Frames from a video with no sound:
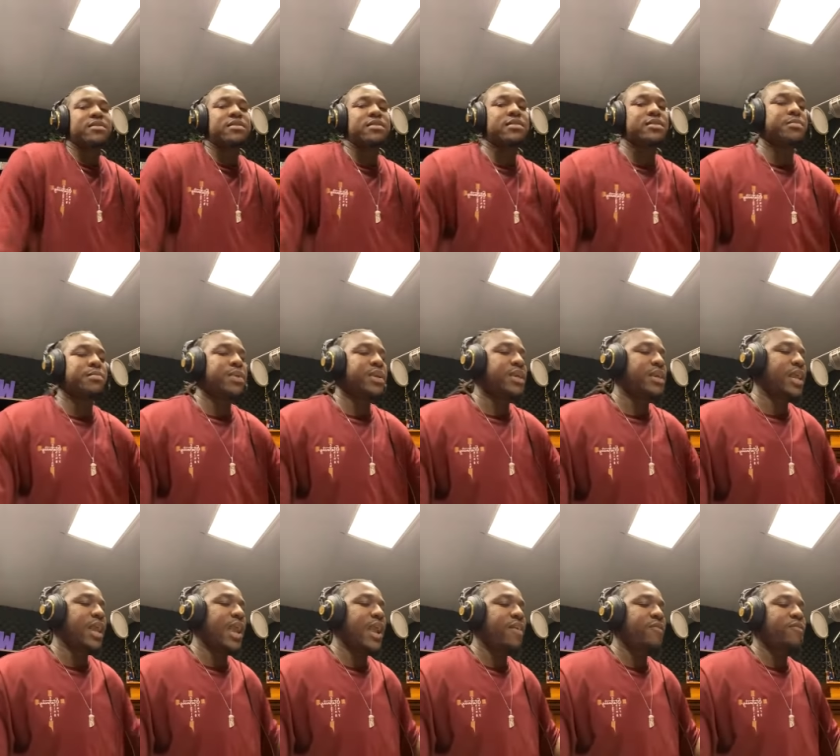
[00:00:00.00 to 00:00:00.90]
to
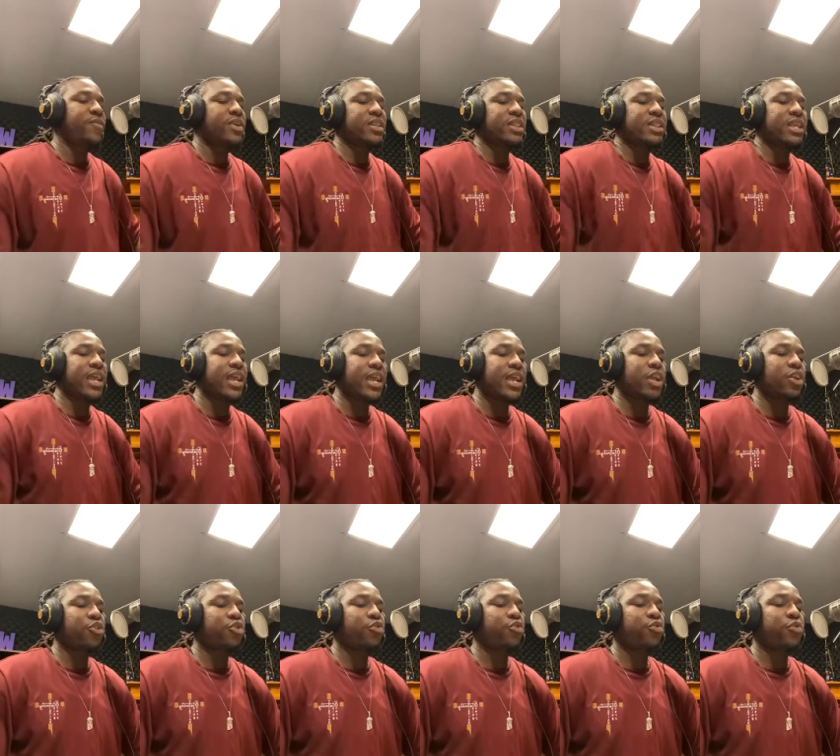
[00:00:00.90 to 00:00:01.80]
be
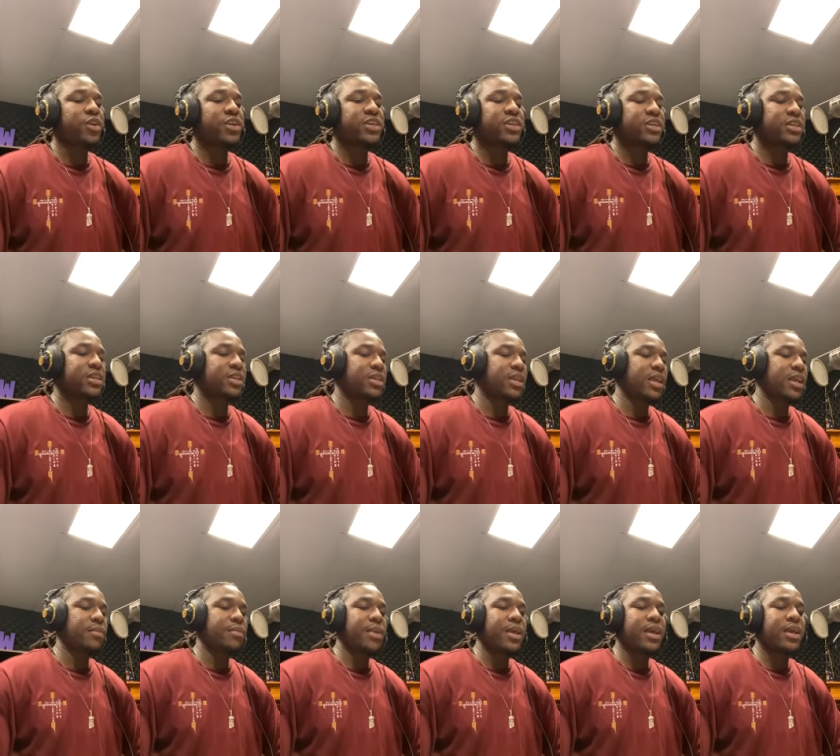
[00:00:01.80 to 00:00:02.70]
everything Christian?
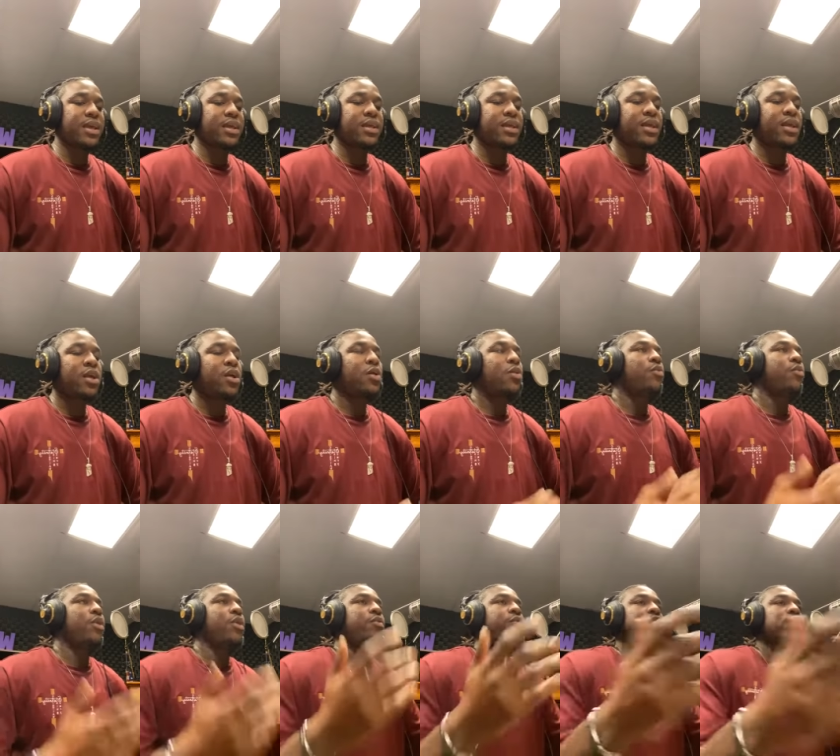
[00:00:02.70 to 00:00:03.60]
Amen.
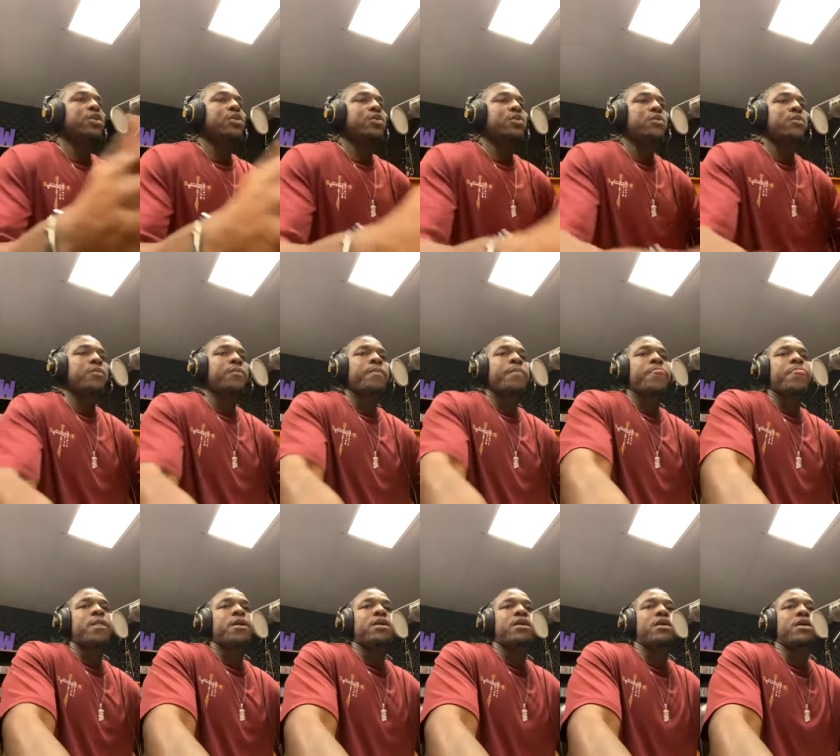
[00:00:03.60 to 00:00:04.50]
Well, we know
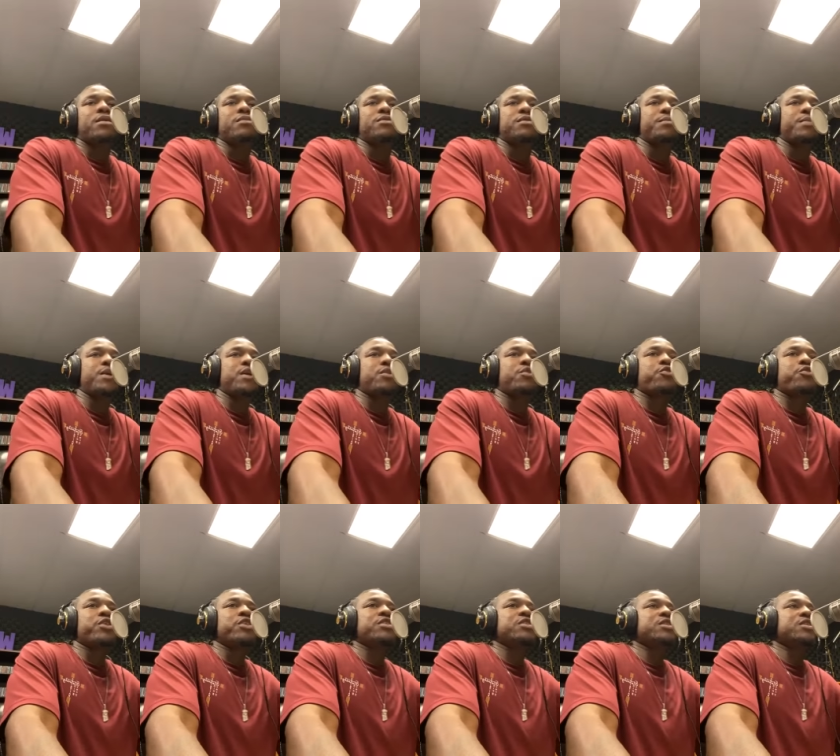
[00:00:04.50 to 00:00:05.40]
um, to be a
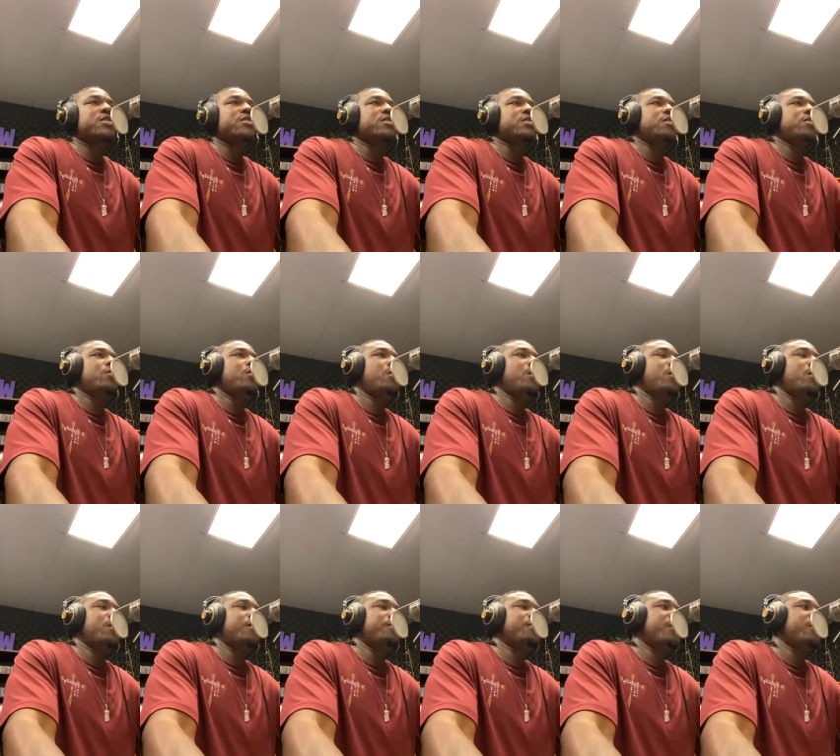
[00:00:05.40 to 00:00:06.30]
Christian, you know,
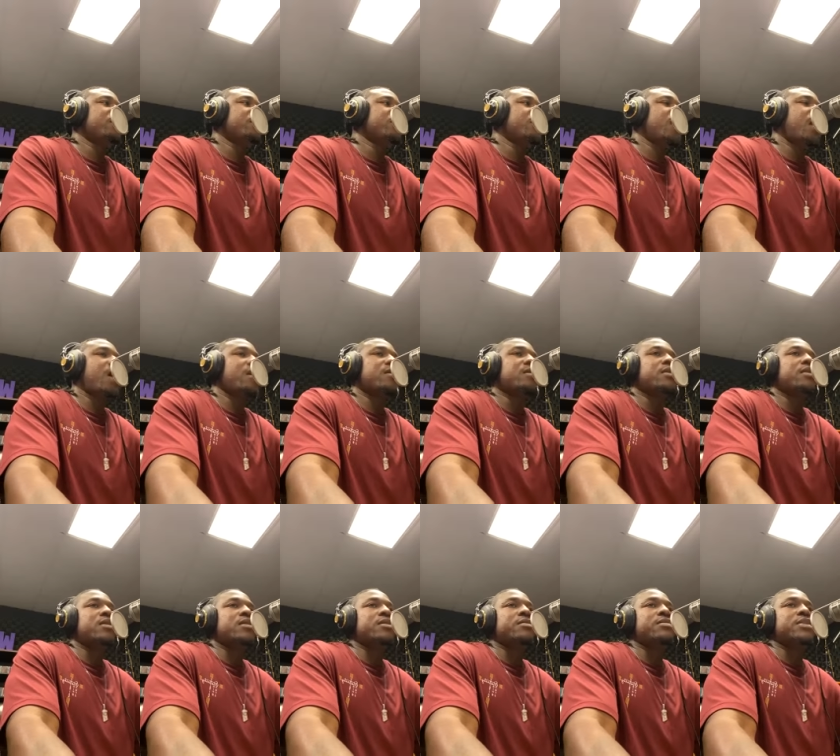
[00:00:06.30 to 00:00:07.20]
um, there's a lot
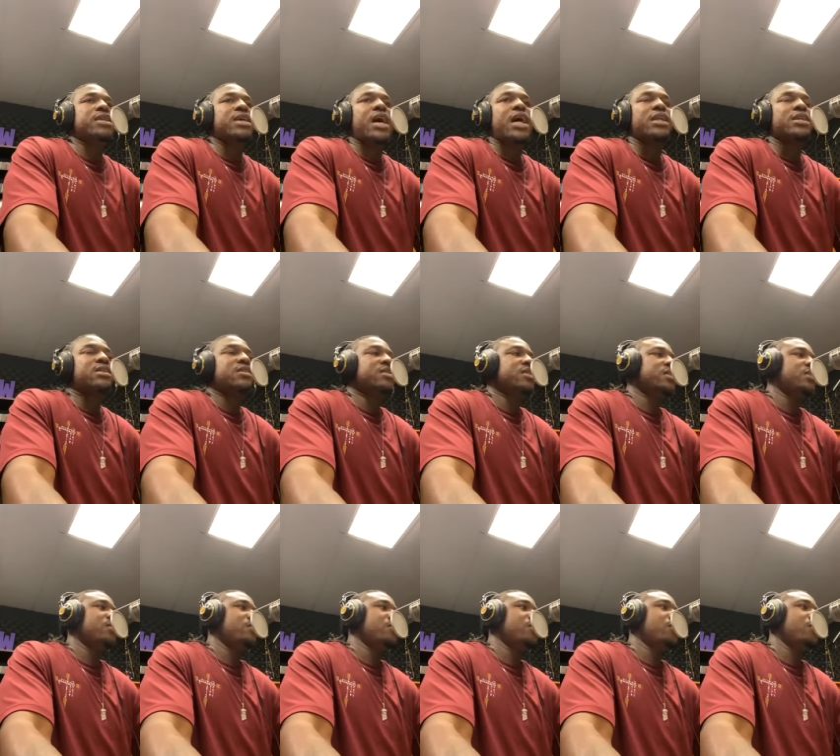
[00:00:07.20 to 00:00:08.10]
of um,
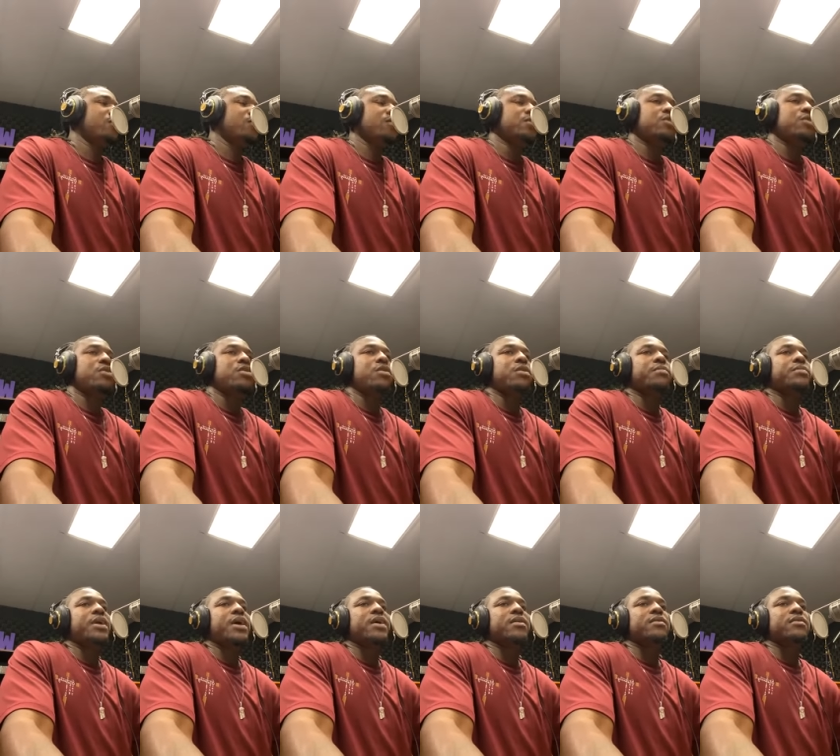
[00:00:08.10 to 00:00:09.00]
theologies, or you know,
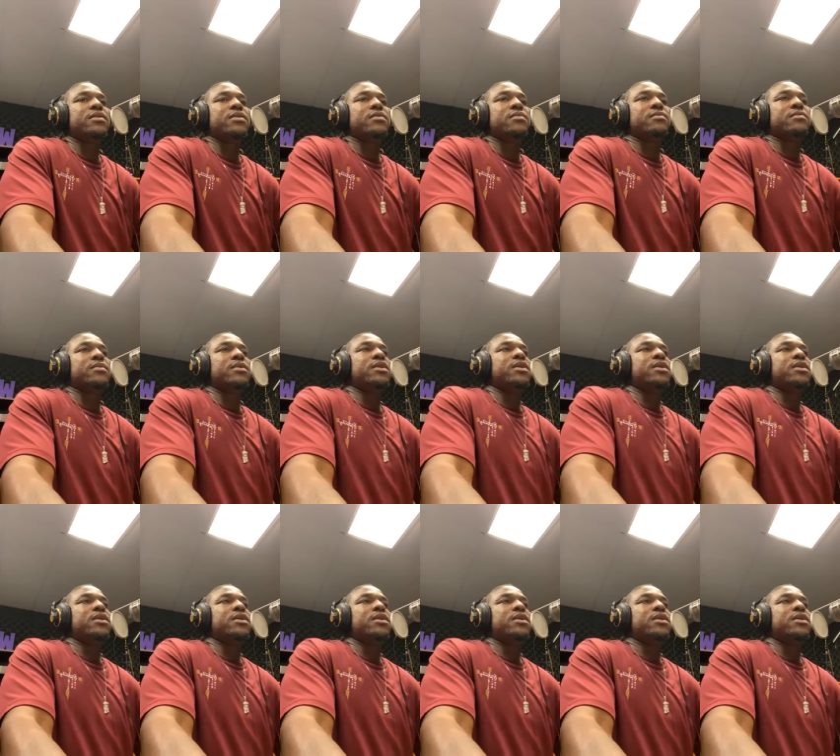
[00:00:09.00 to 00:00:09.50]
I'm not, um,